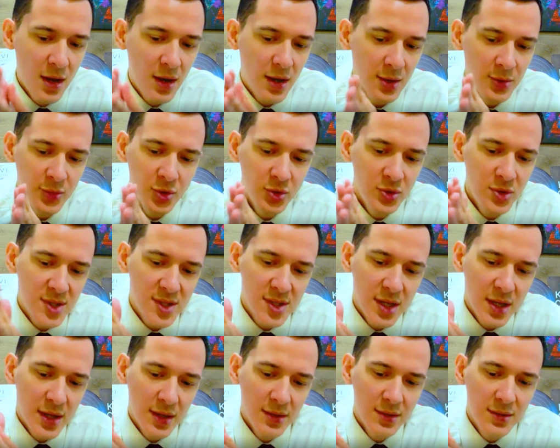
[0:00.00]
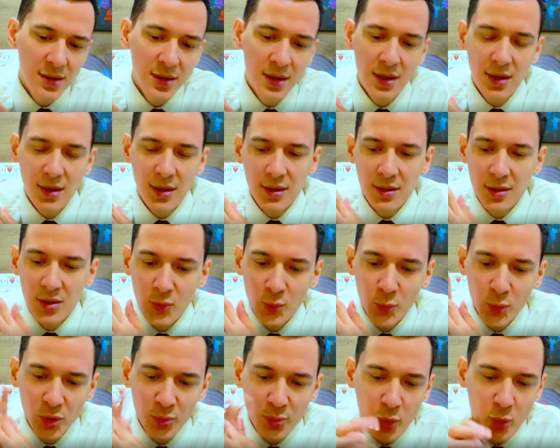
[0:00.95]
How do you decide, and at
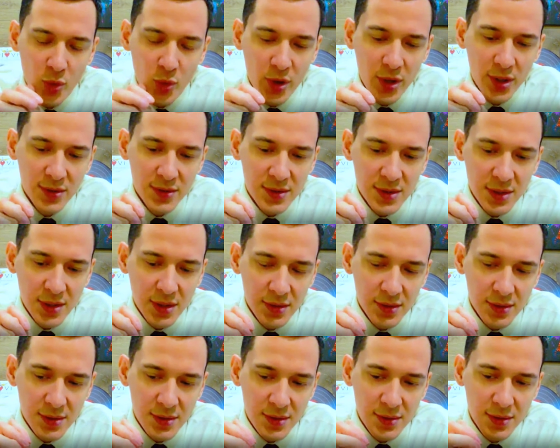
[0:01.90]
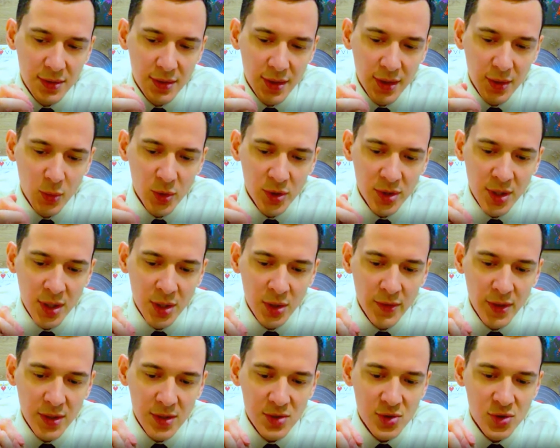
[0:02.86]
what point, and like what kind
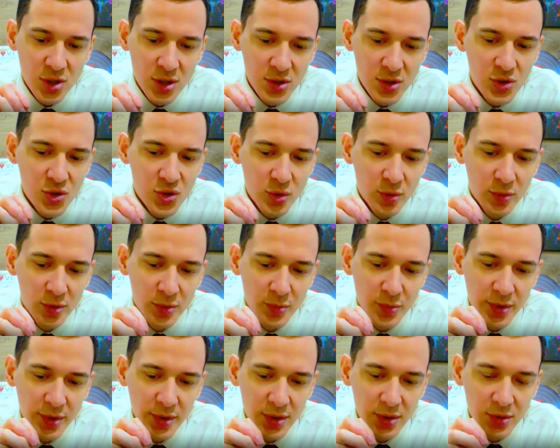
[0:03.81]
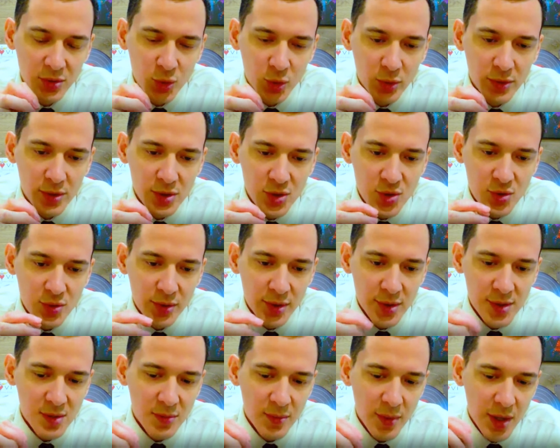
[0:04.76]
of exit strategy you will be leaning towards? So
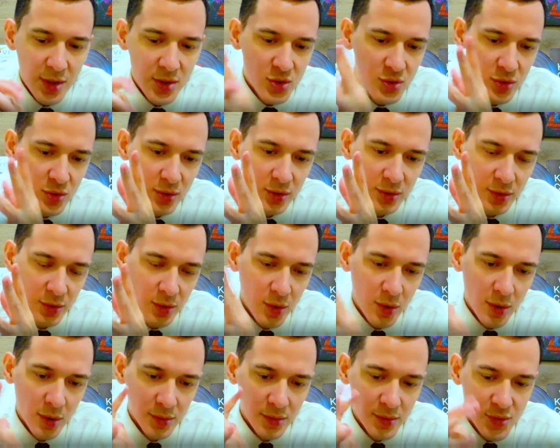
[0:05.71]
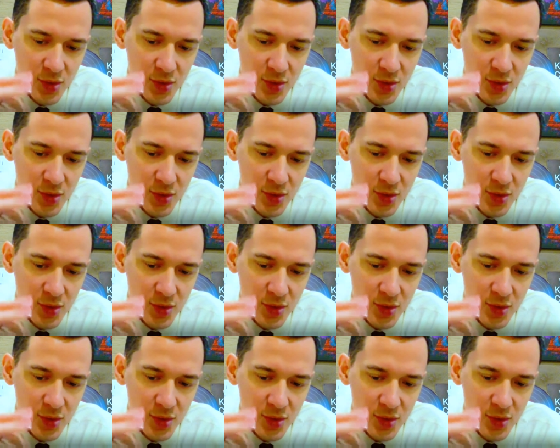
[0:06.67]
let's imagine you're on the call.